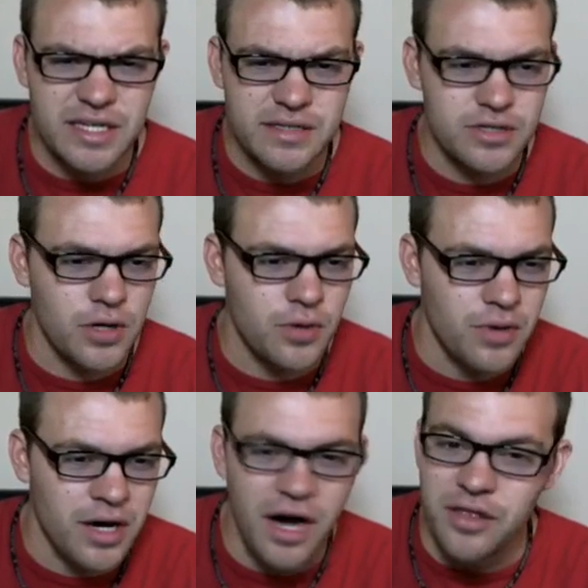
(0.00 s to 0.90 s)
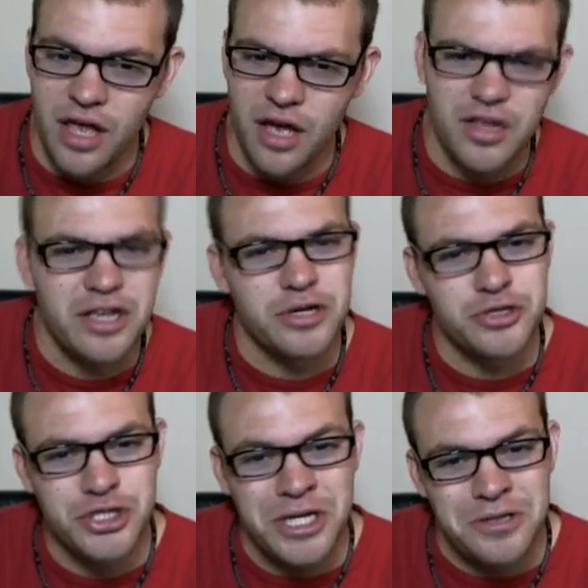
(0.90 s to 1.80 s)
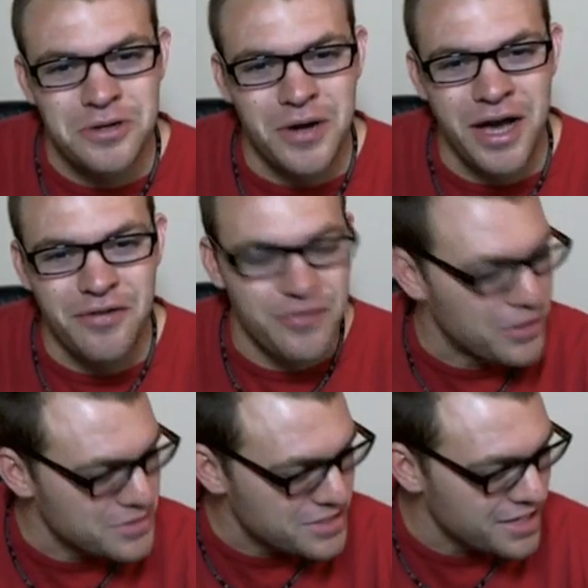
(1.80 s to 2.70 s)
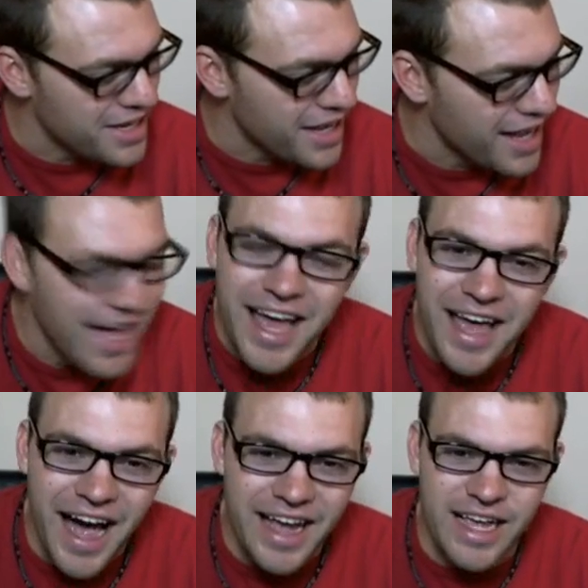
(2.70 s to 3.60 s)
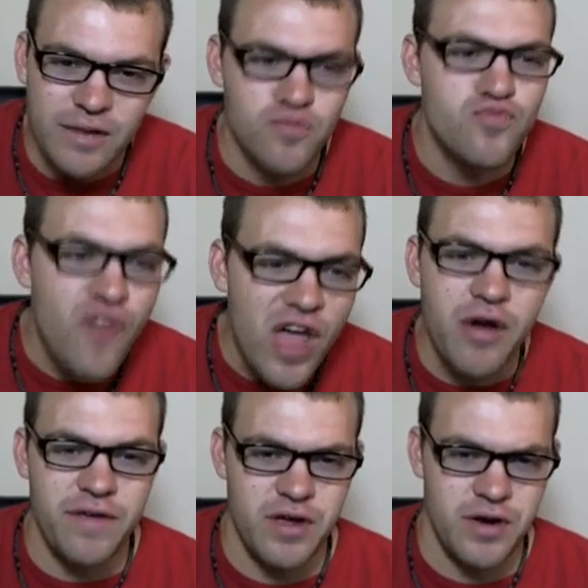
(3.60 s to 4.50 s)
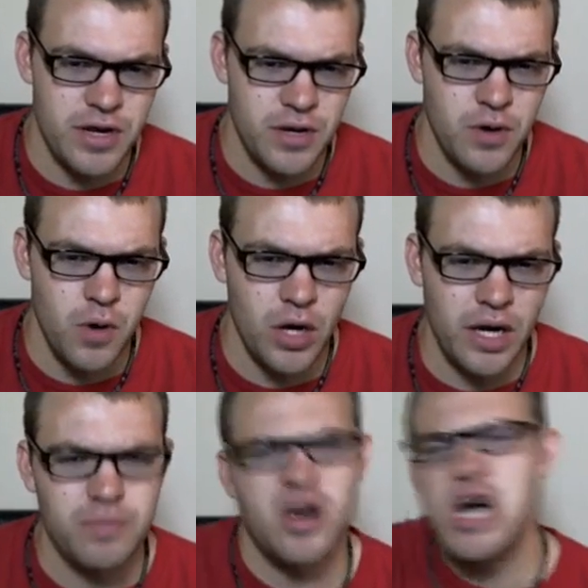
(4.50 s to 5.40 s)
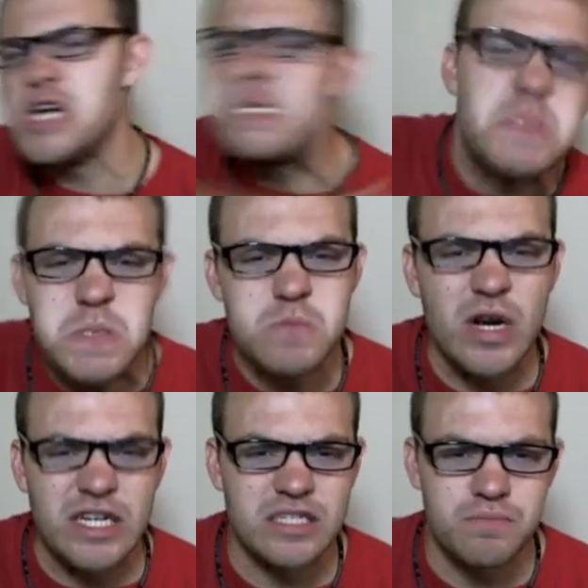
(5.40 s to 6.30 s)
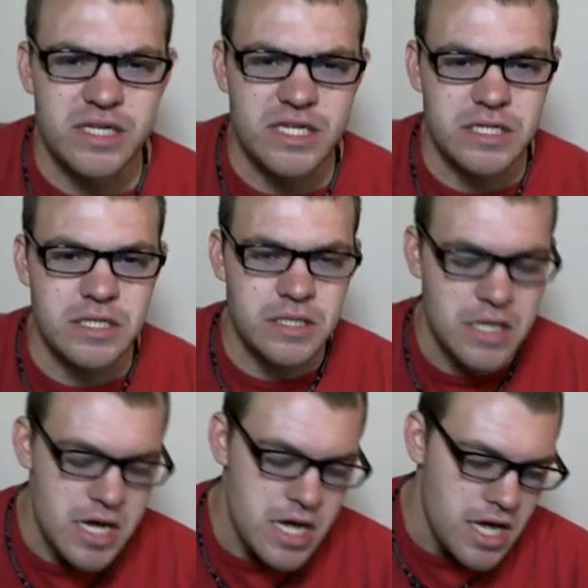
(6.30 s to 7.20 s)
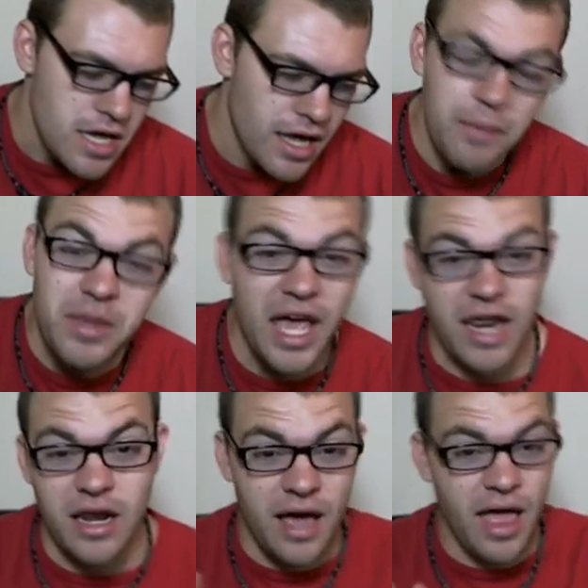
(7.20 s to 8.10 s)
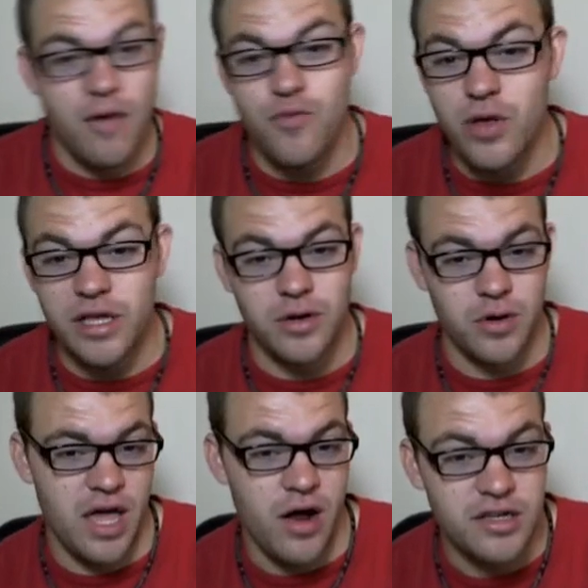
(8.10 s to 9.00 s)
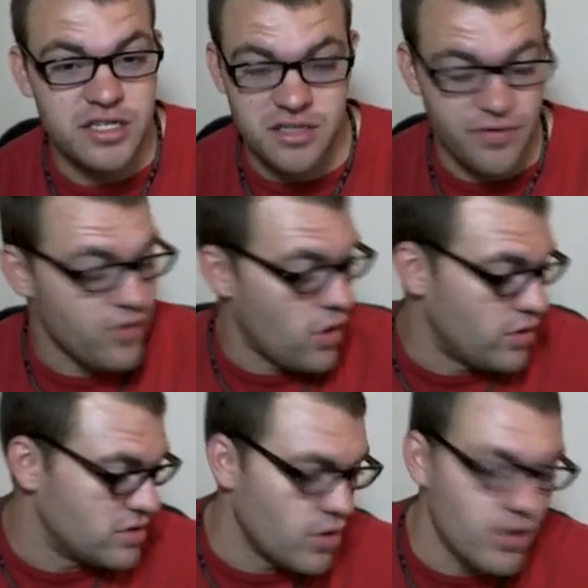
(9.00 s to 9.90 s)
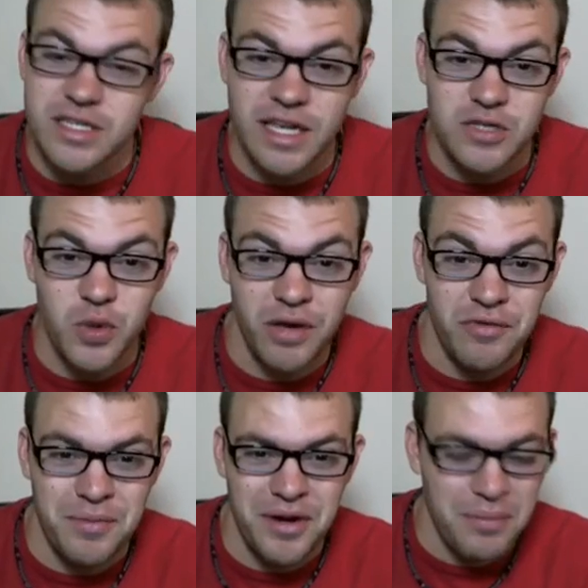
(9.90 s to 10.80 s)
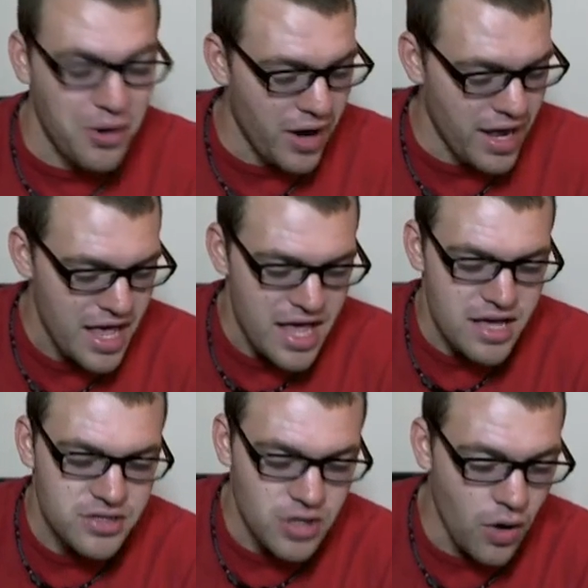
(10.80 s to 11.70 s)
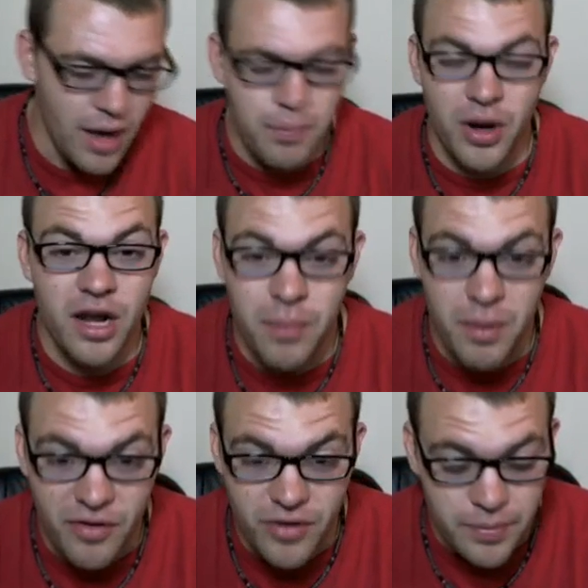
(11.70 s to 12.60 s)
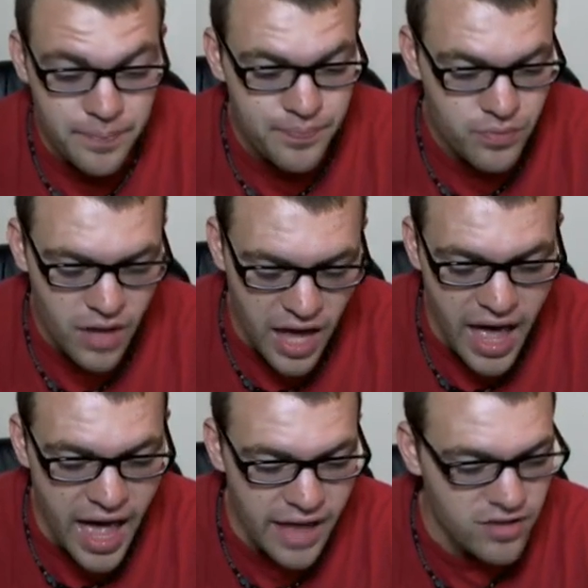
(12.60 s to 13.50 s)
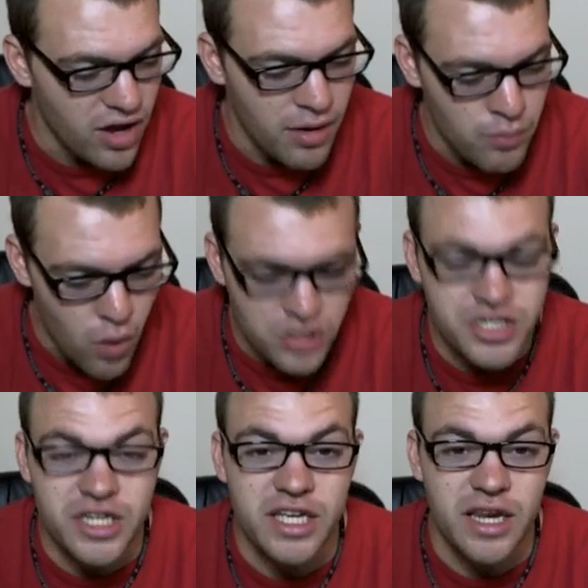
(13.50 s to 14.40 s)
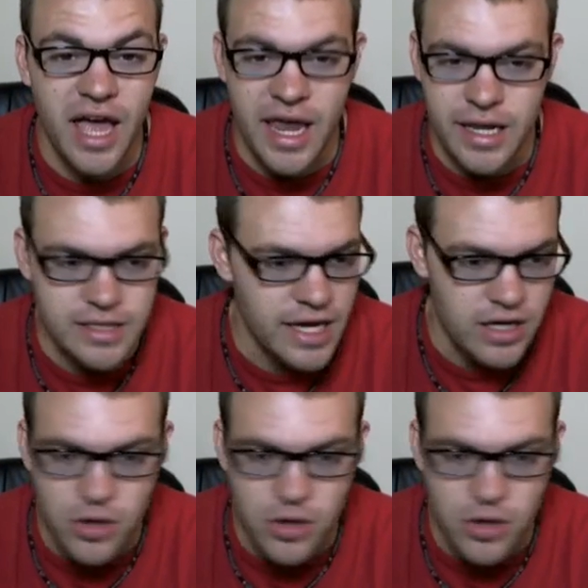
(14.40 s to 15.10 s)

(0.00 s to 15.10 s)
so unlike your shitty little iPhones, I get very, very good quality, bro. Rest in pieces. I'm kidding. I really don't care. It's just a phone. As long as I can tweet from it, I'm alright. So I bring it up on my phone, and I'm watching it, and it's like goes